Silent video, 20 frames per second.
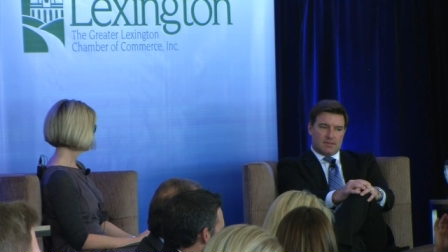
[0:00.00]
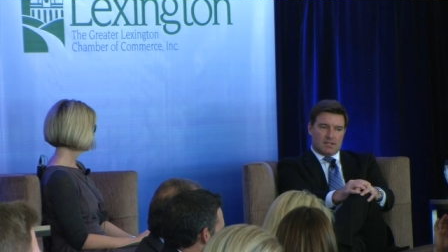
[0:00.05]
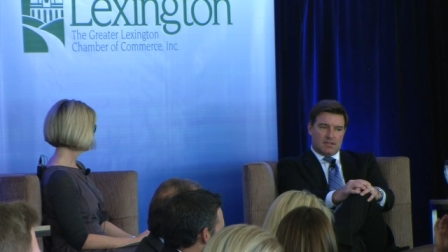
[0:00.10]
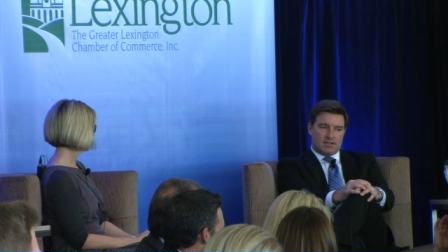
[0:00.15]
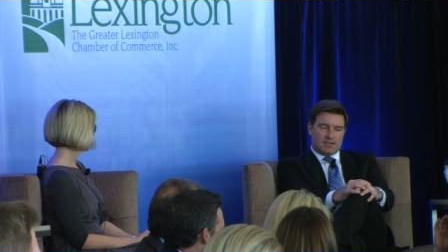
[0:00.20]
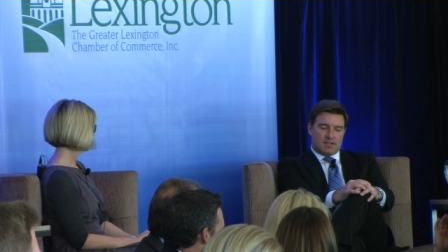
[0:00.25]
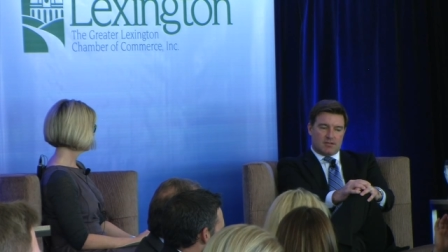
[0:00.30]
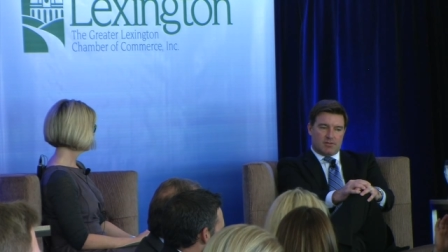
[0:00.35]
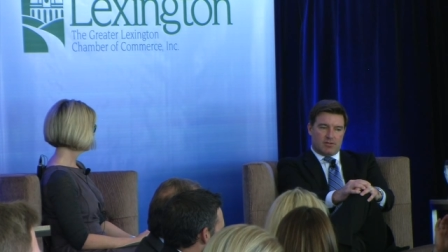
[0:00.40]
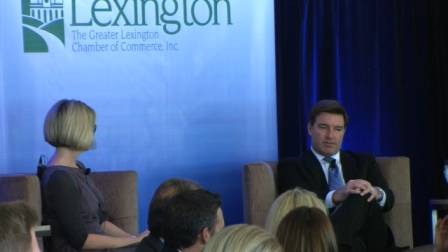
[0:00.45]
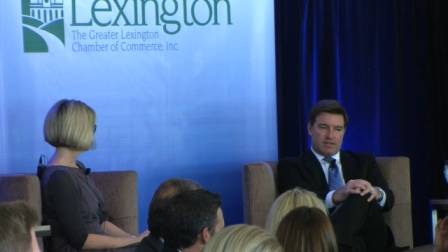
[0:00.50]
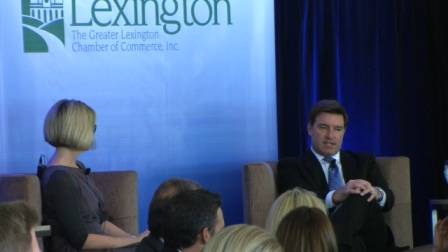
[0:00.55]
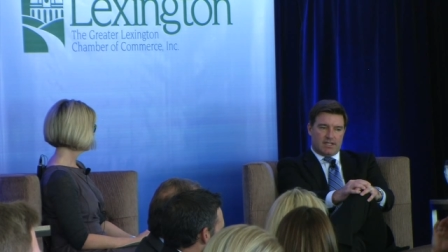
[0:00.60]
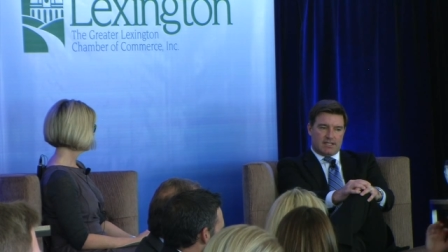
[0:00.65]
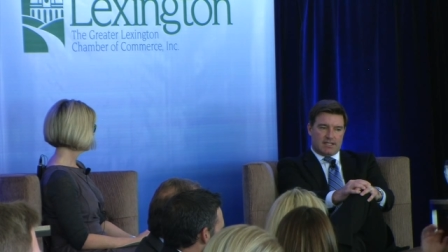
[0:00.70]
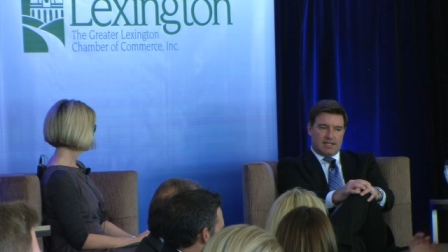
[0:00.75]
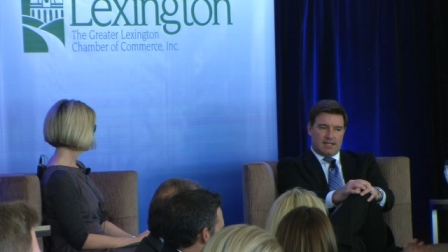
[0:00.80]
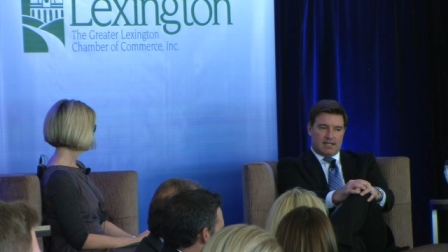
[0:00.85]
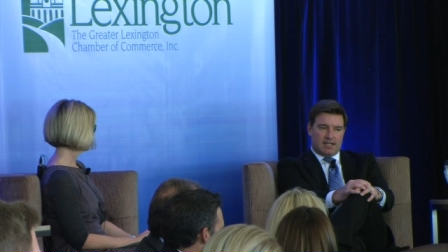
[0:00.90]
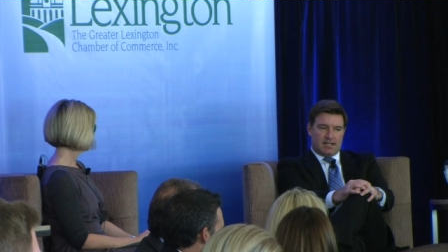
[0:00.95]
the summer of
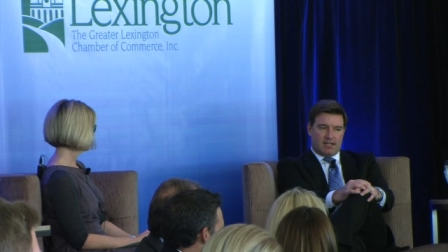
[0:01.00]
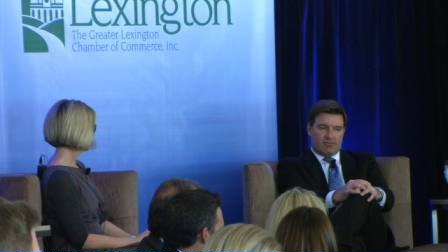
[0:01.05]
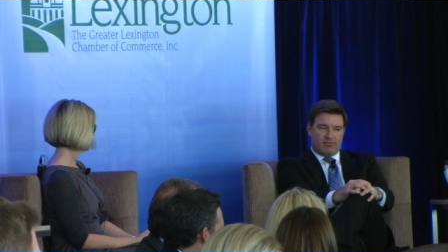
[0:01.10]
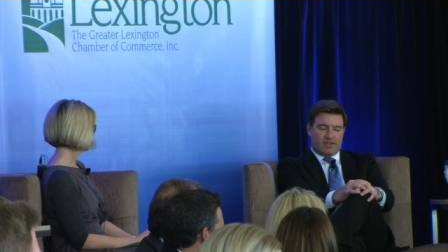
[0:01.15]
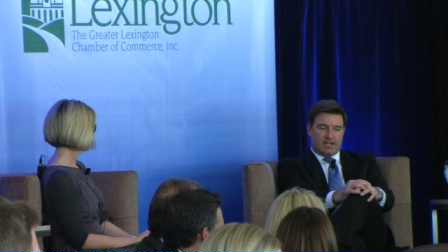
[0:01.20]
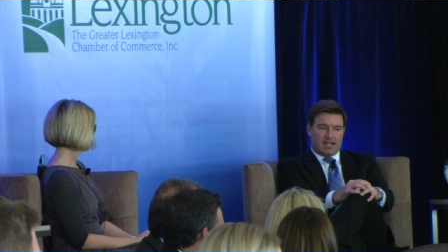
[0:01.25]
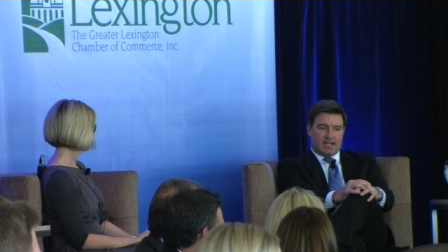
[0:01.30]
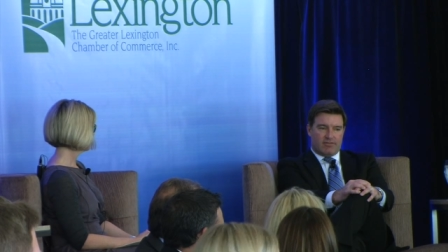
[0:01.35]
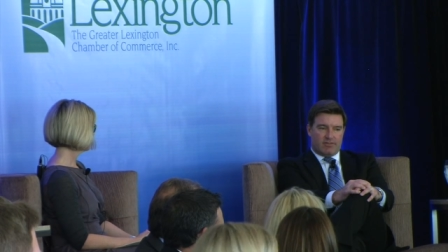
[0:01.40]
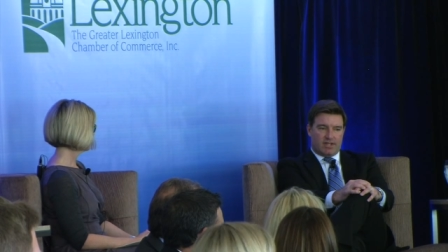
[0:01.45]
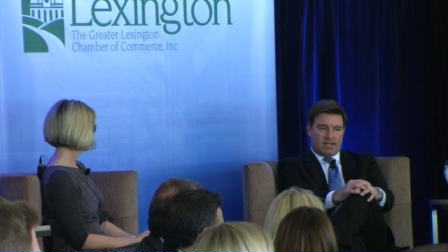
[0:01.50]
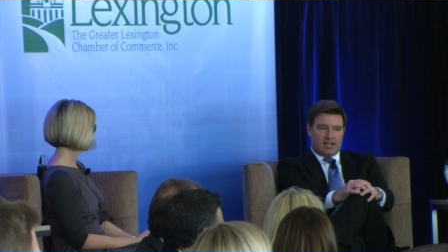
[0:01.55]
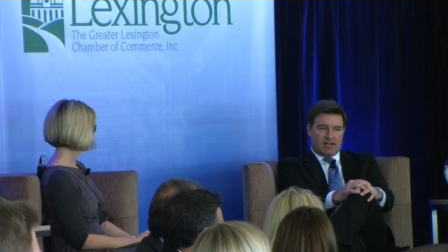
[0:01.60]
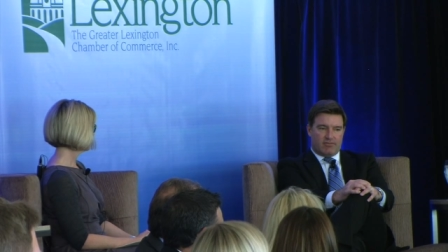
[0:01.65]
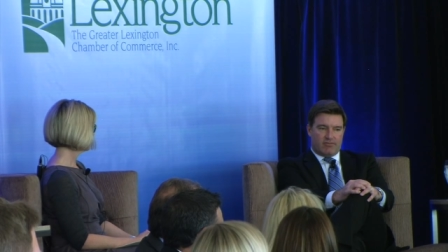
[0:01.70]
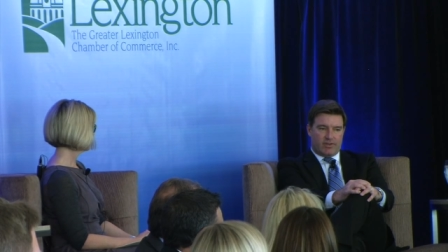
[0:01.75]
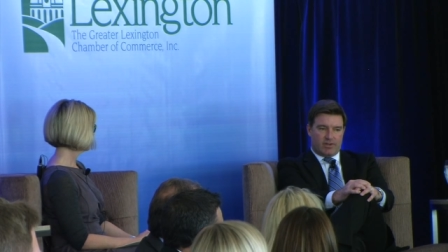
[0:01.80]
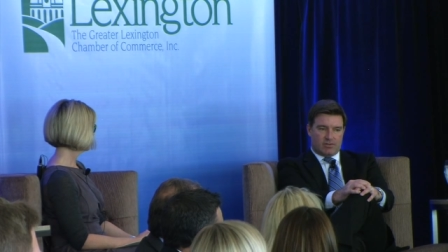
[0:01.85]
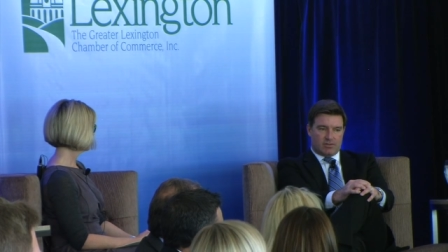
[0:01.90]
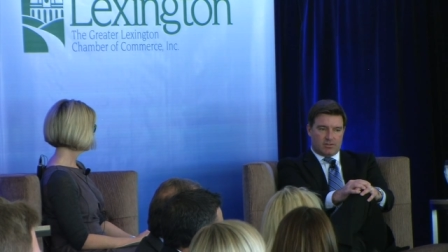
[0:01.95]
1995 and had a
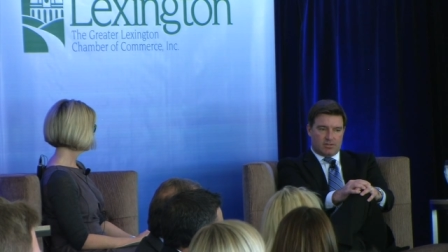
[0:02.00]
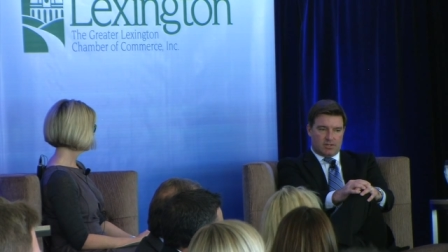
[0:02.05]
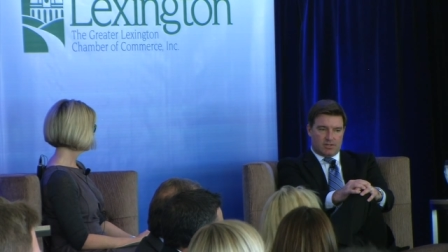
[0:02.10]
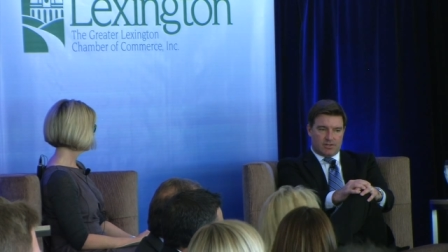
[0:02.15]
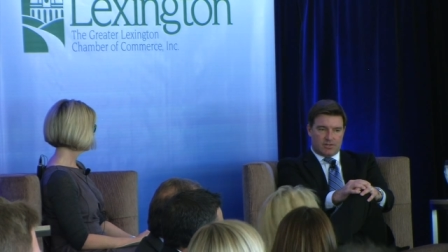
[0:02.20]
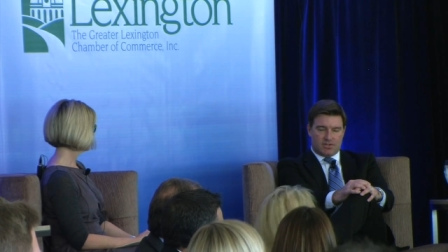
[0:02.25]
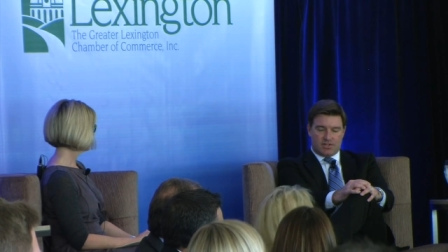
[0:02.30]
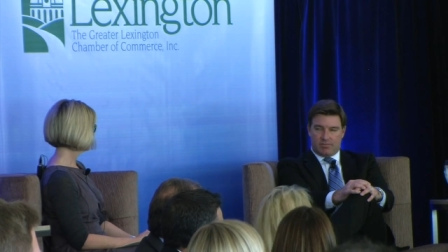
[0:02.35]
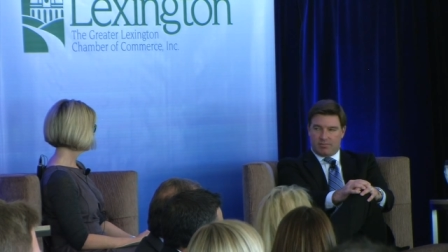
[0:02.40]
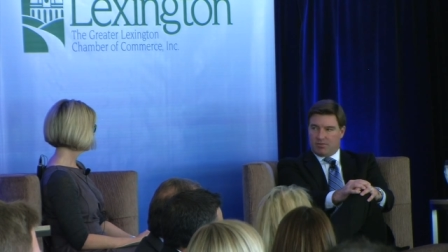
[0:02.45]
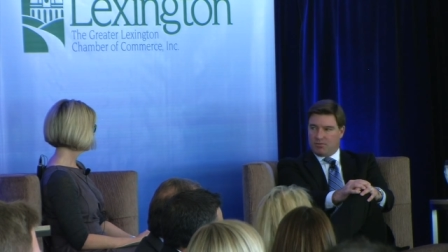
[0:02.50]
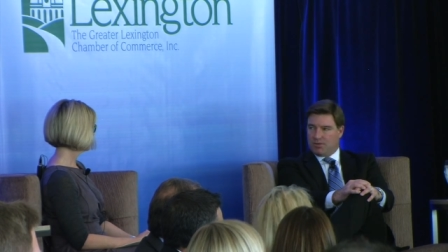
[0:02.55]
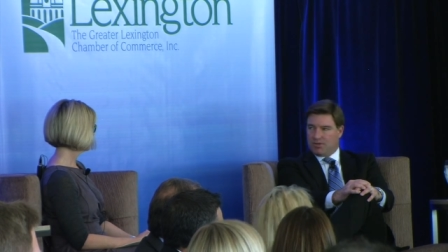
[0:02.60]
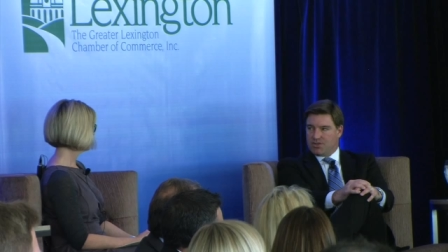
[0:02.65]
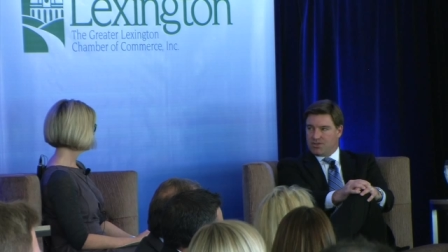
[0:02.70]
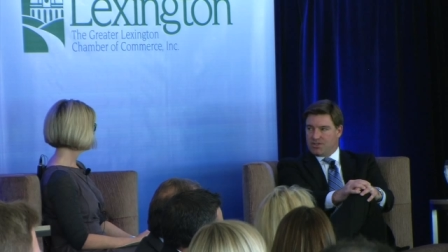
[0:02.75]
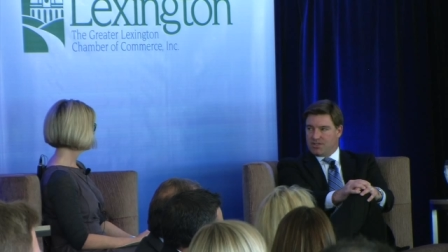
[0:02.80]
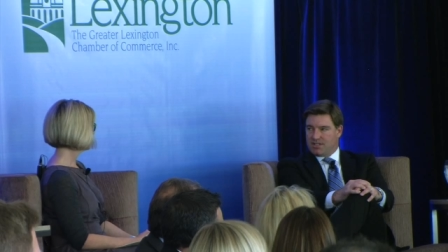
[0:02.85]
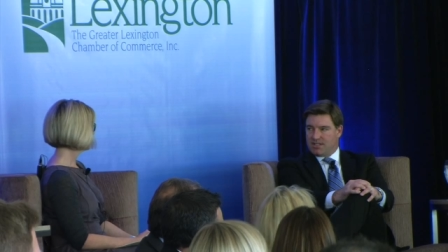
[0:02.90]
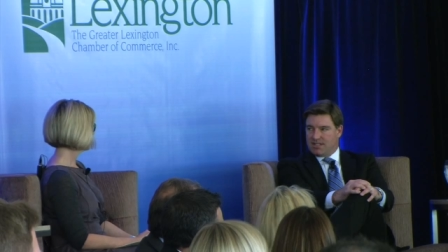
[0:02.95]
federal clerkship in
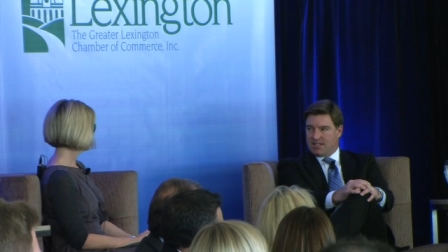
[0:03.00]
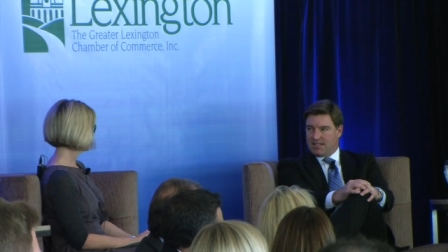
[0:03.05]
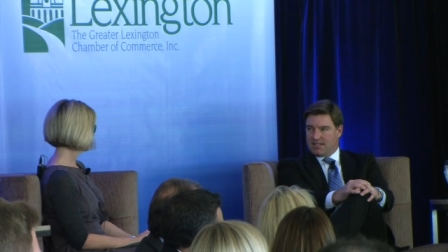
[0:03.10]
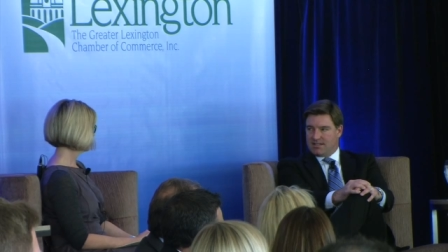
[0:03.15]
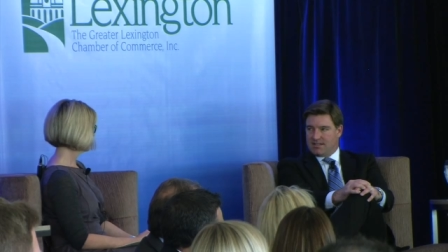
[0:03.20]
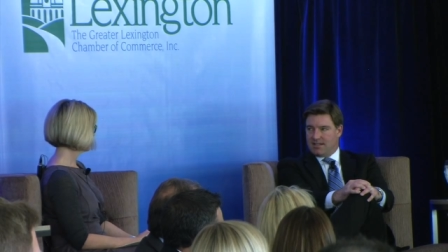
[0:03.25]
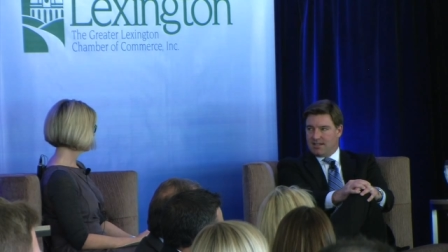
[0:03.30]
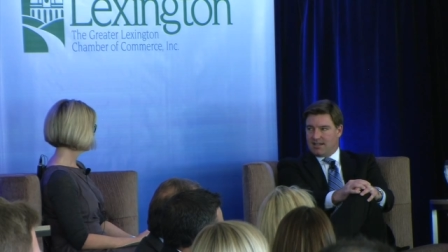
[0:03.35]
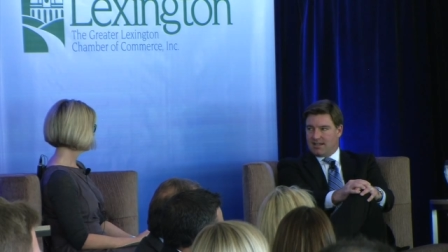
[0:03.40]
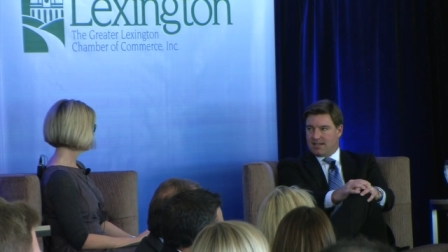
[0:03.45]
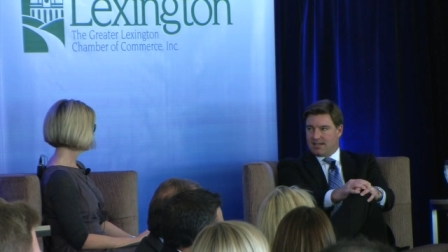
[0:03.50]
Washington, D.C.